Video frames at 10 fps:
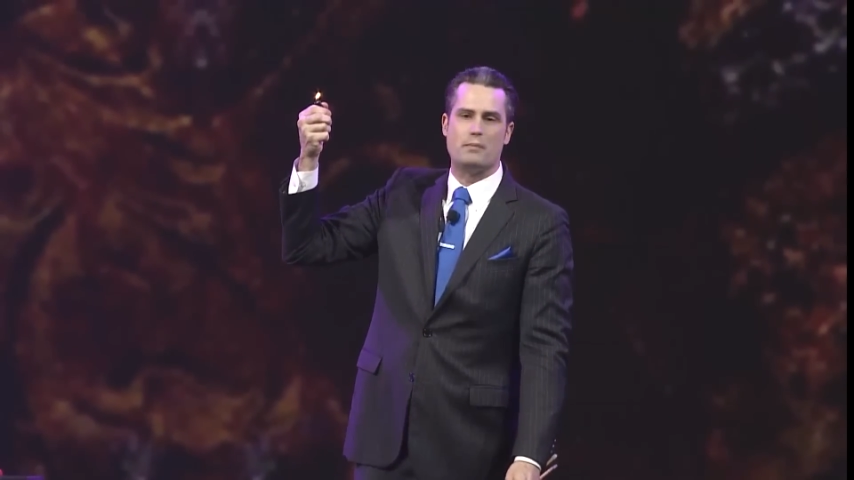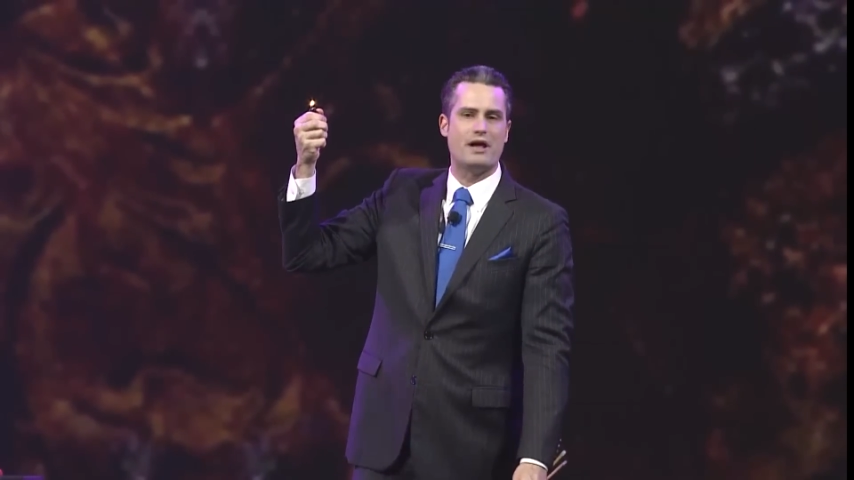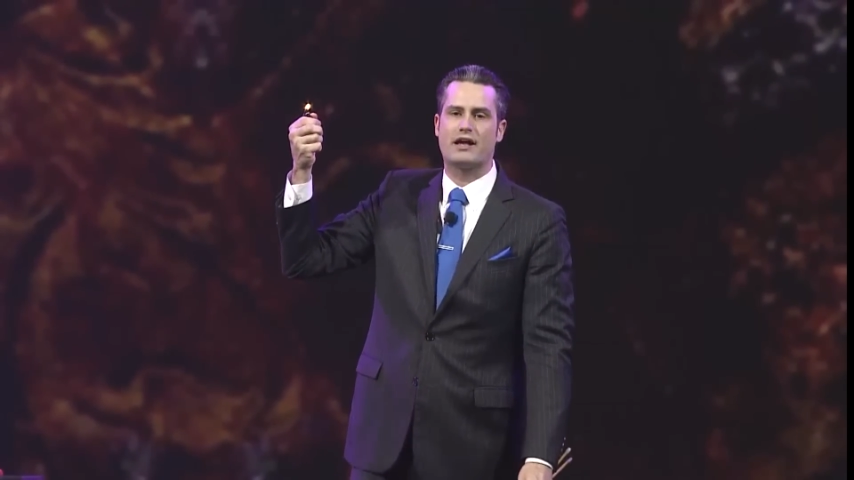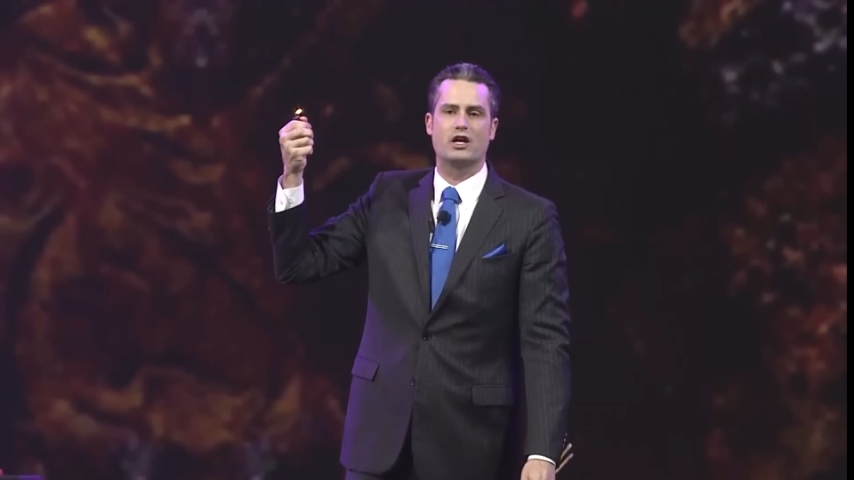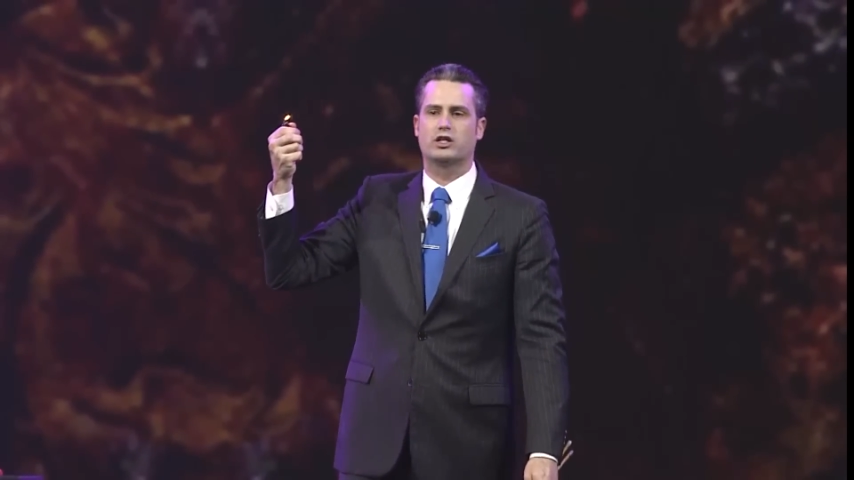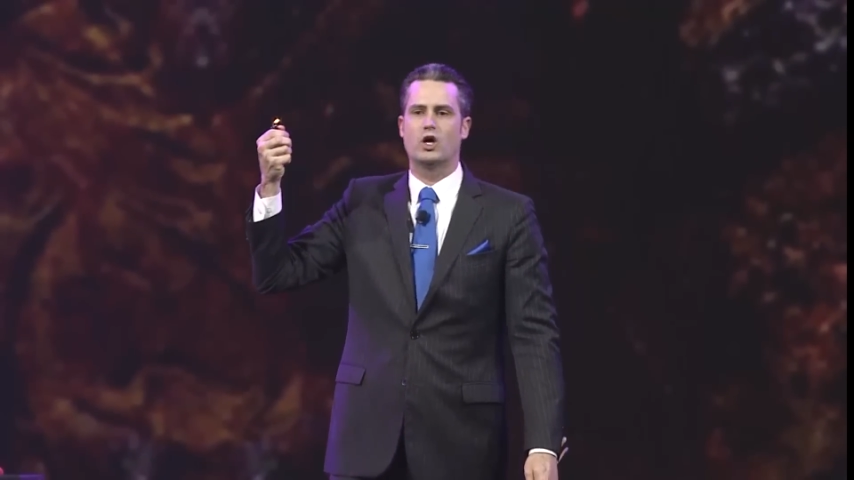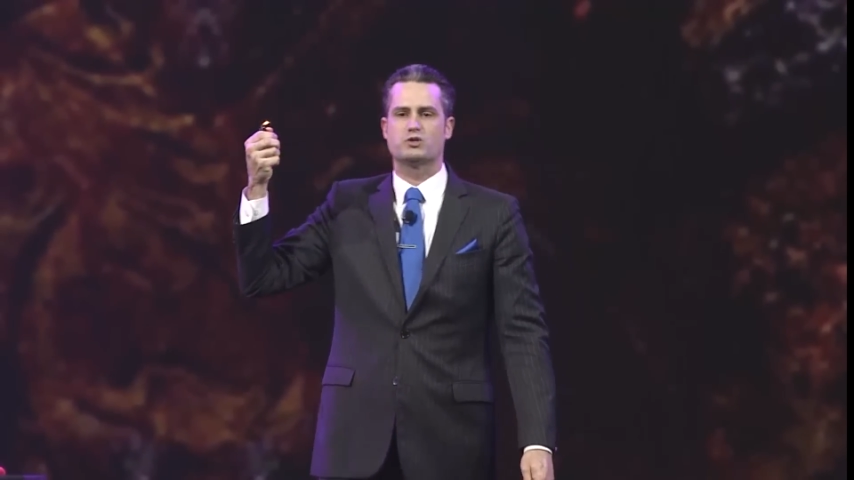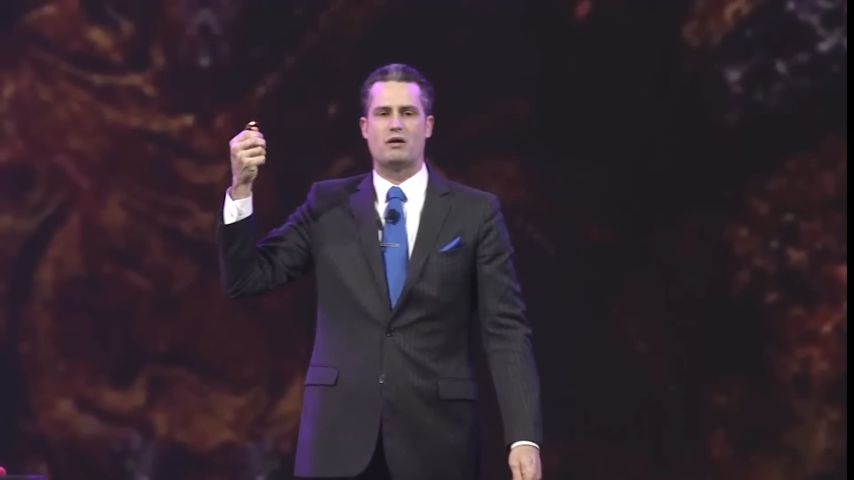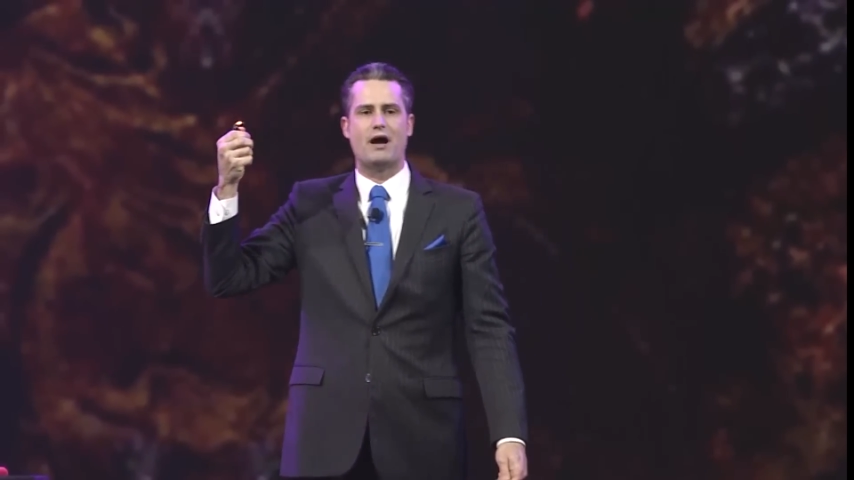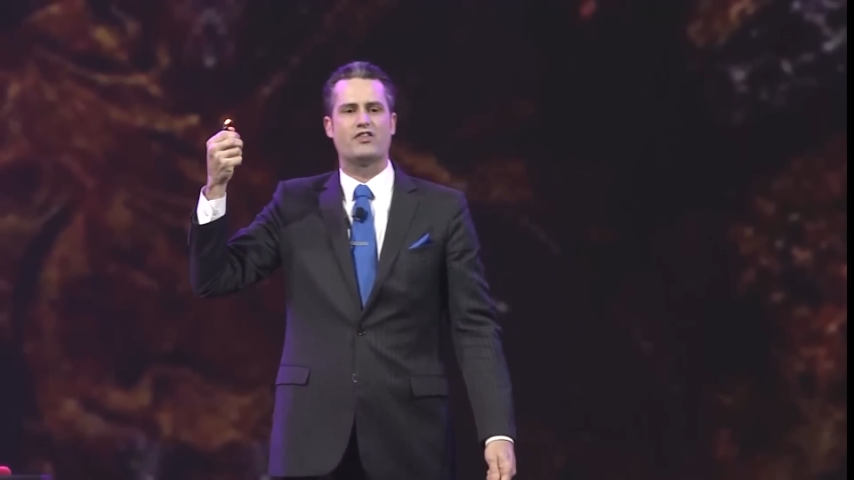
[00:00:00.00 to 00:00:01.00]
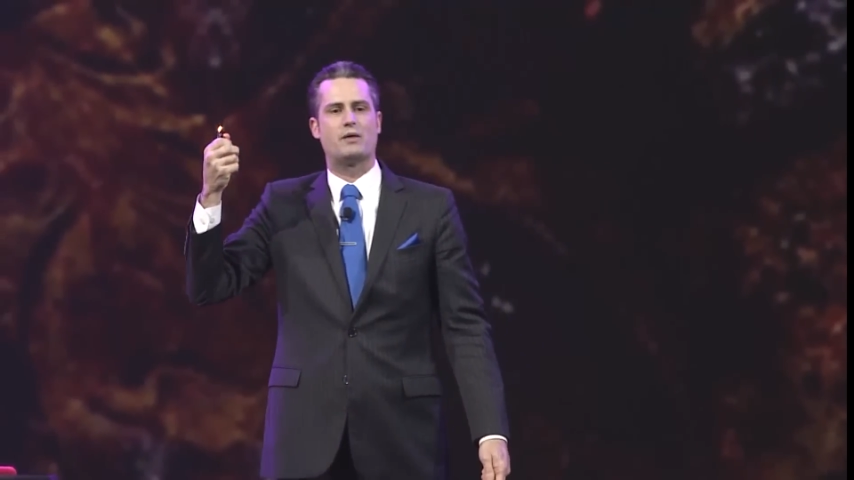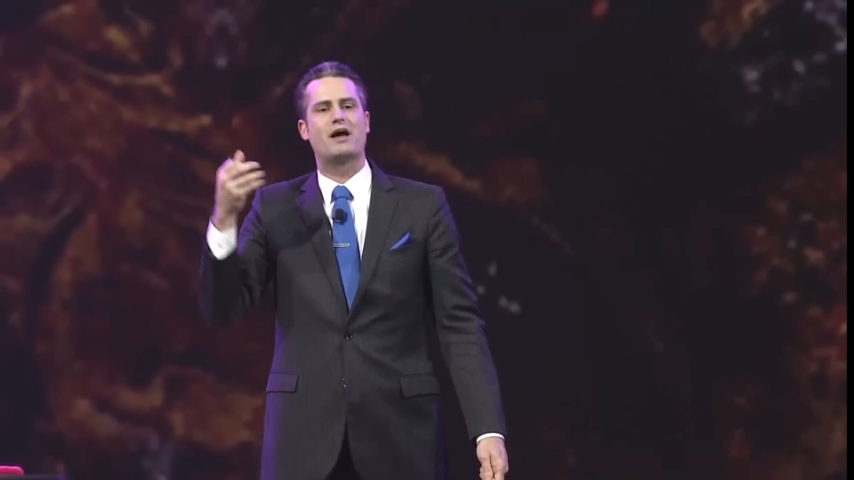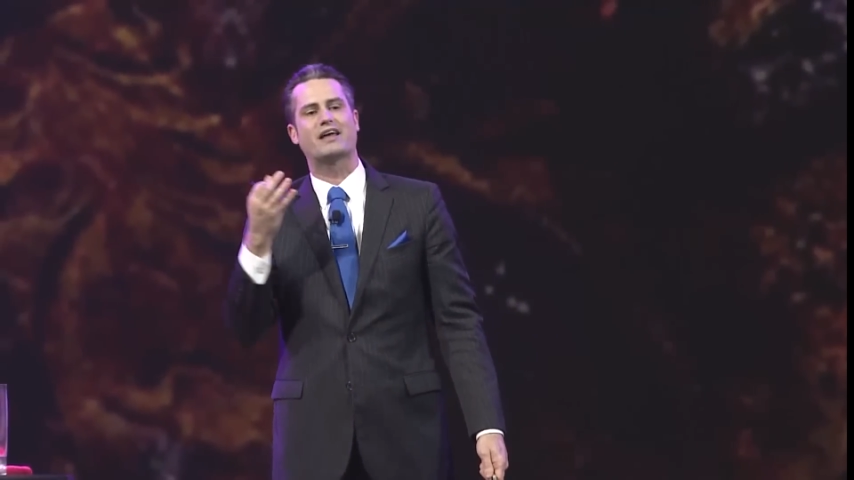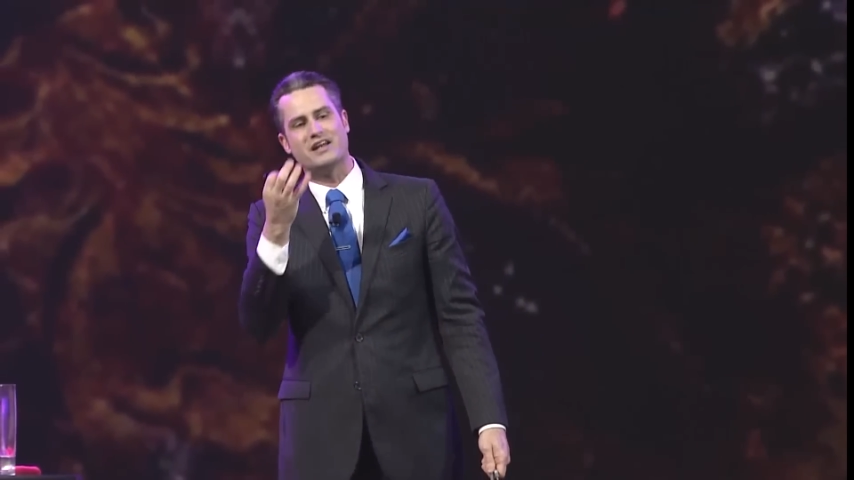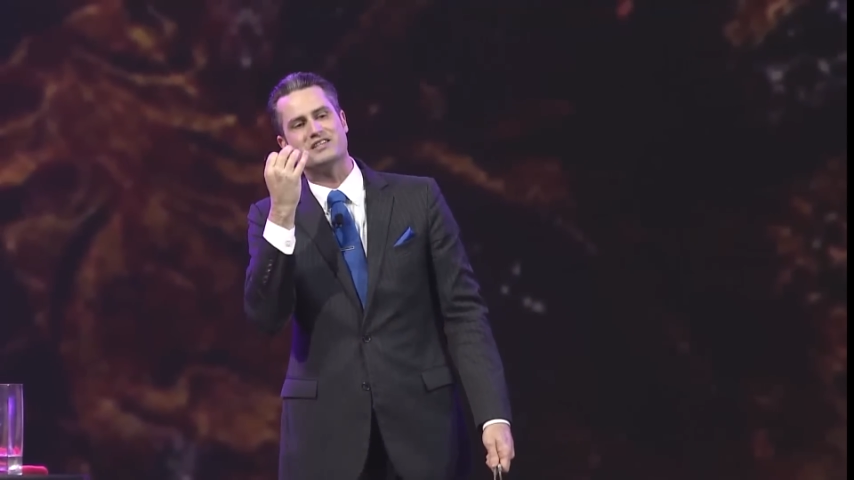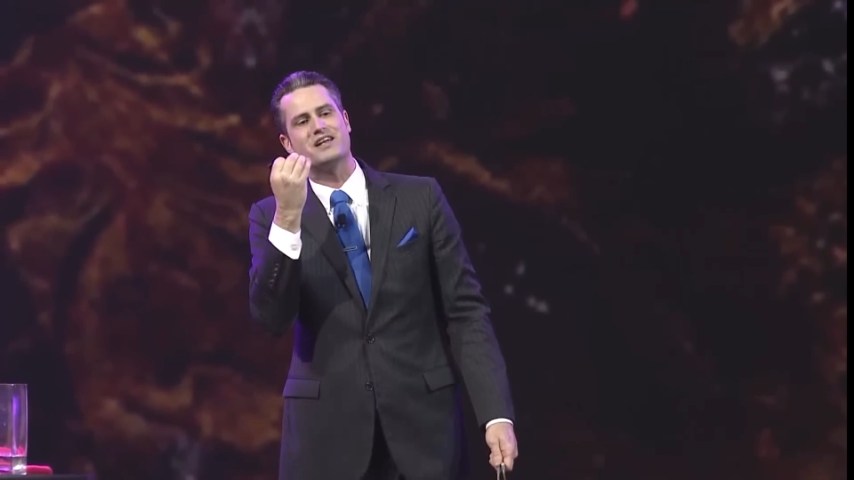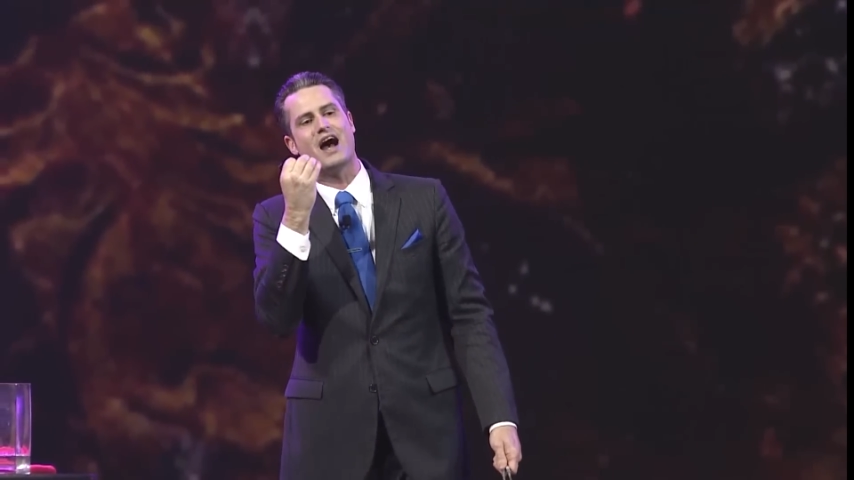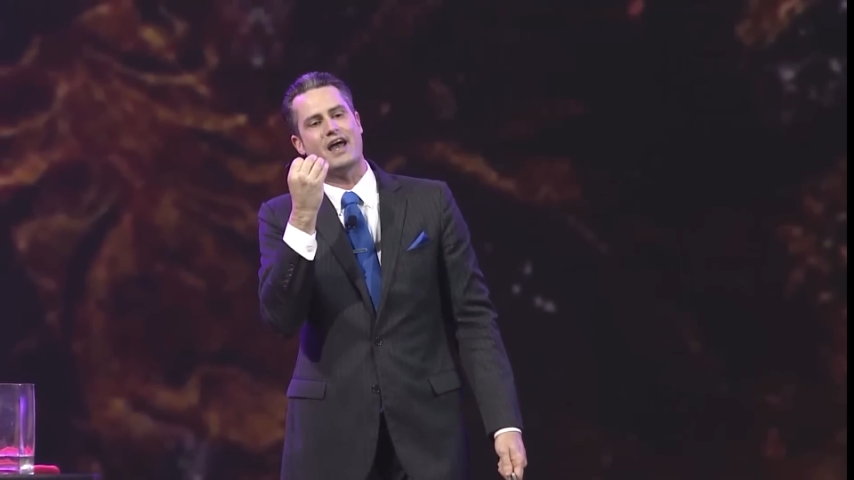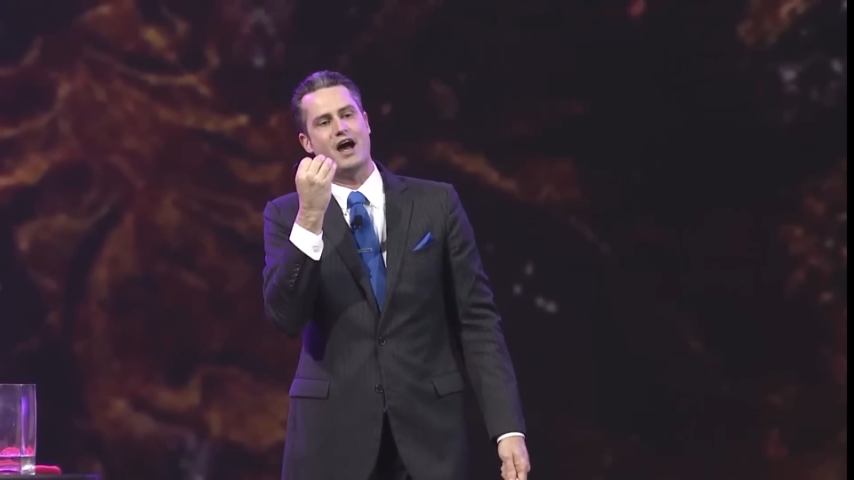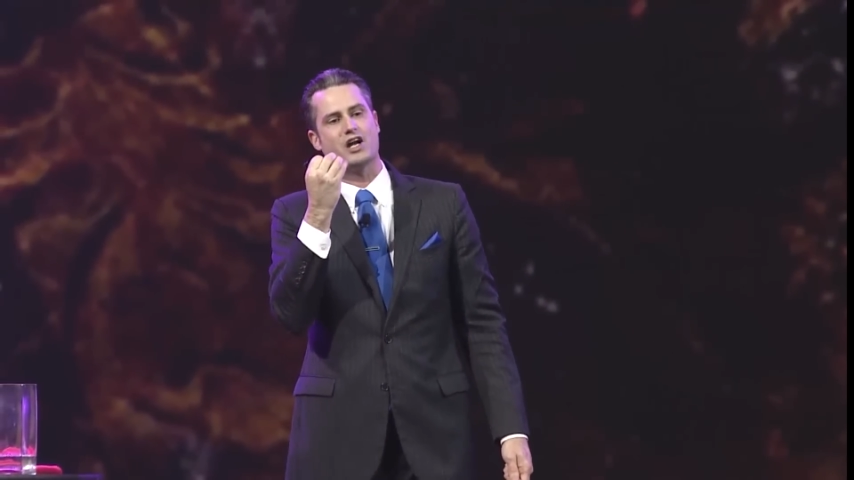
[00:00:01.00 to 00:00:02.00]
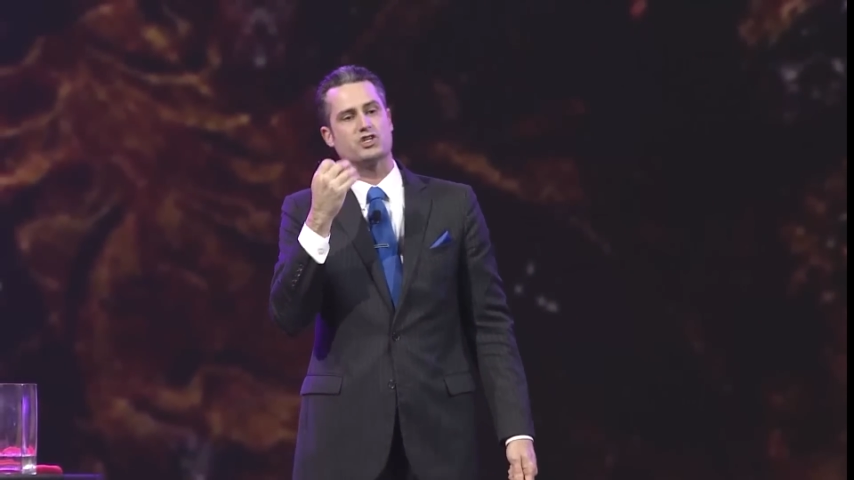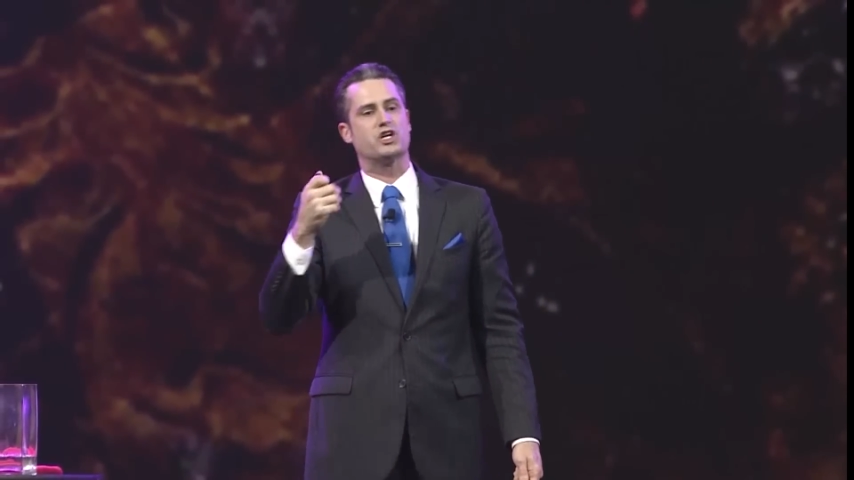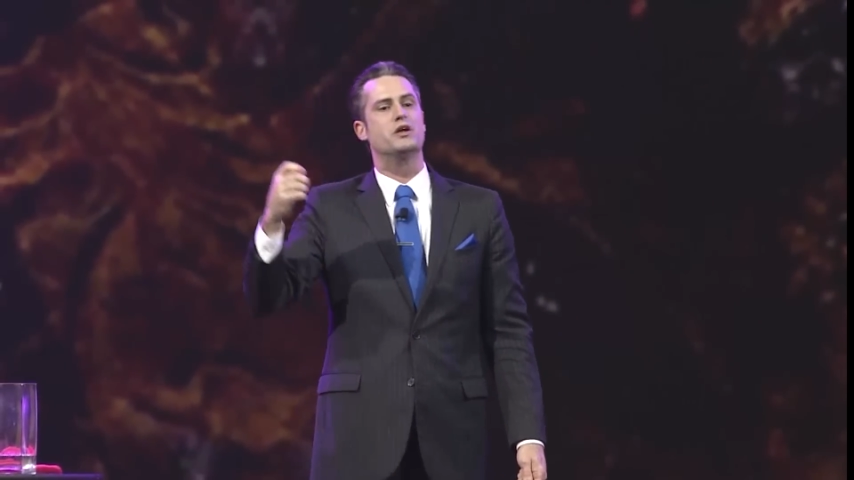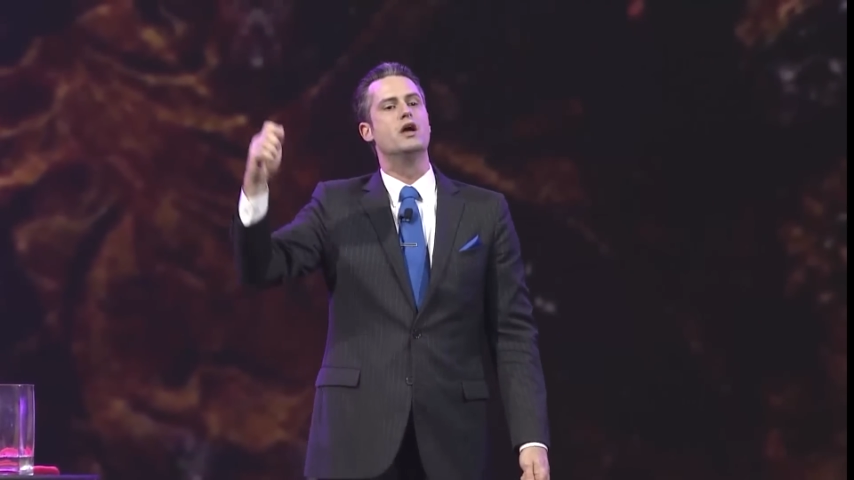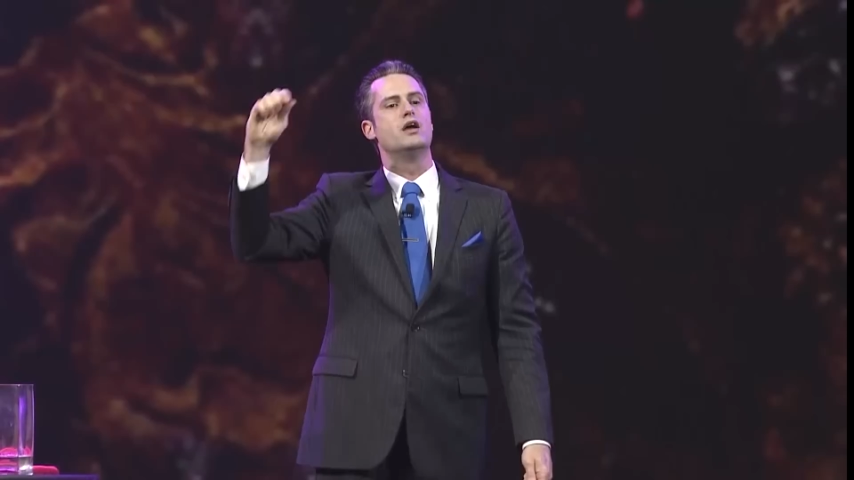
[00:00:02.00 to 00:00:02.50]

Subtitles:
I'm not going to close my mouth. I'm not going to deny it oxygen.